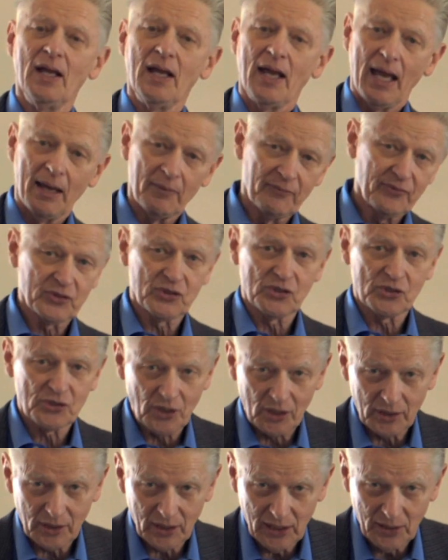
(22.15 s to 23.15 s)
Emphasis
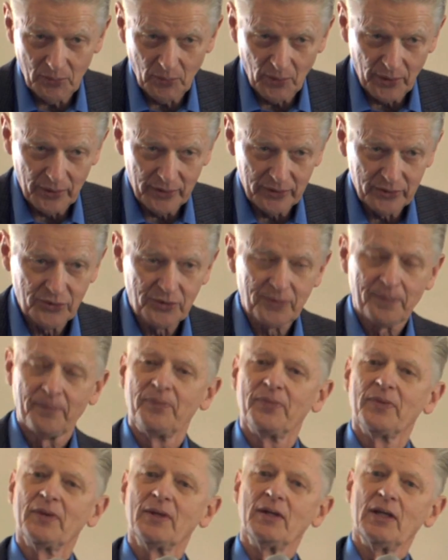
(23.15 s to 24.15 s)
on key words,
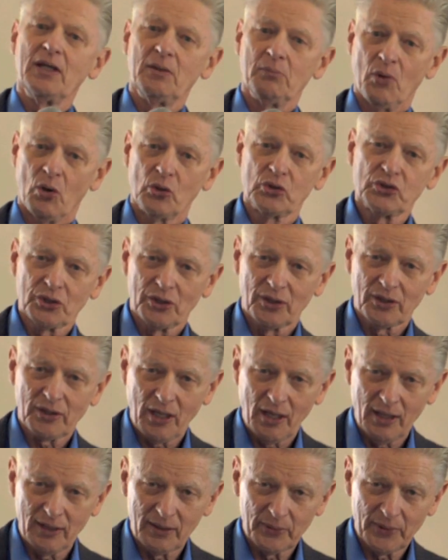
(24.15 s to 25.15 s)
emotional
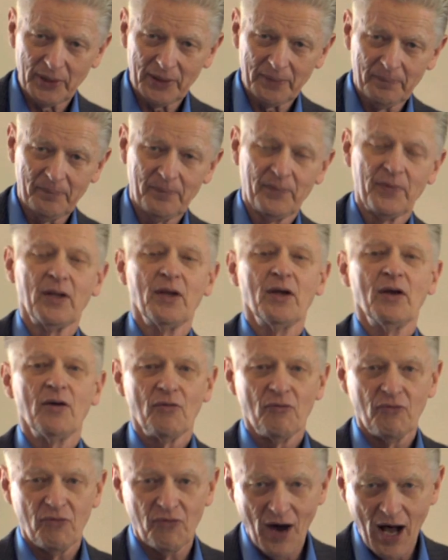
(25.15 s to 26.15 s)
coloring,
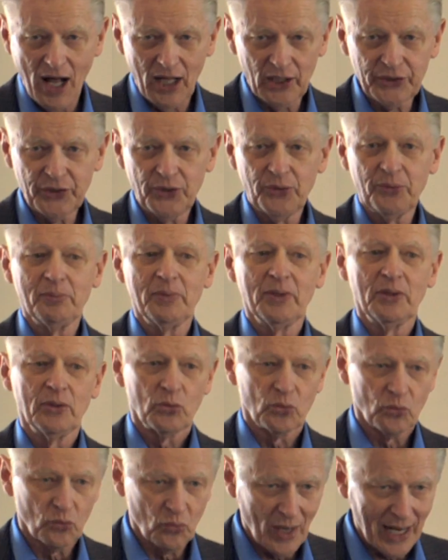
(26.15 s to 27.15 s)
volume,
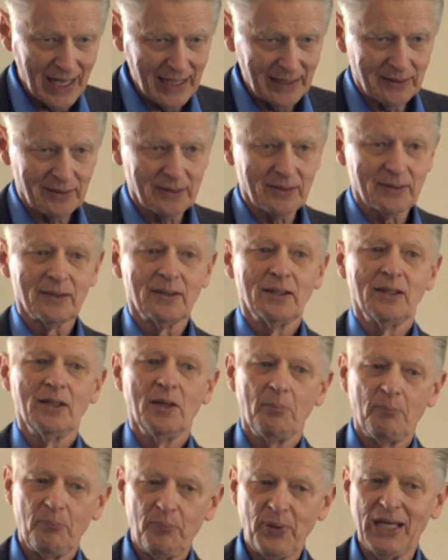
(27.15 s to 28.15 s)
rate,
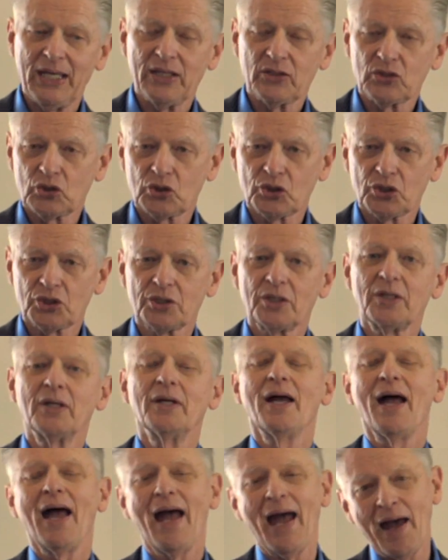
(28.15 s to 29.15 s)
pitch,
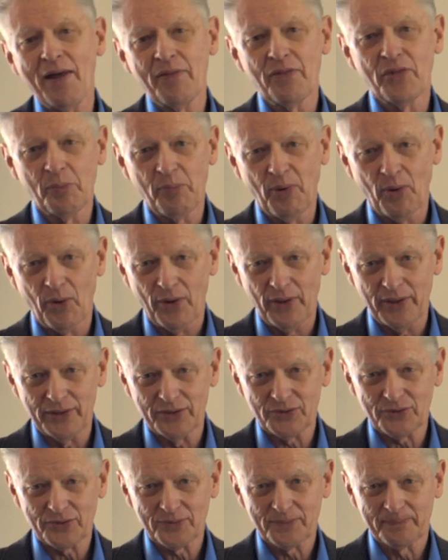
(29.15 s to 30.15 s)
and the
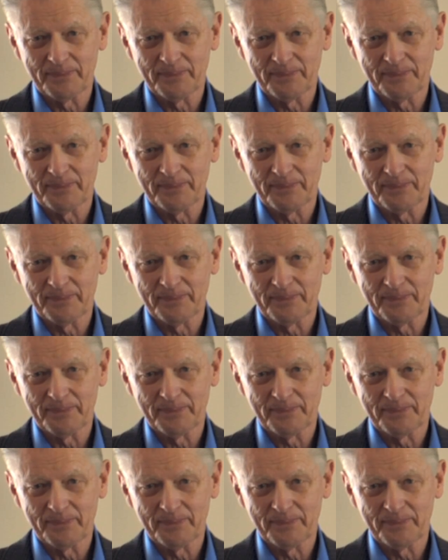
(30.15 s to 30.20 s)
pause.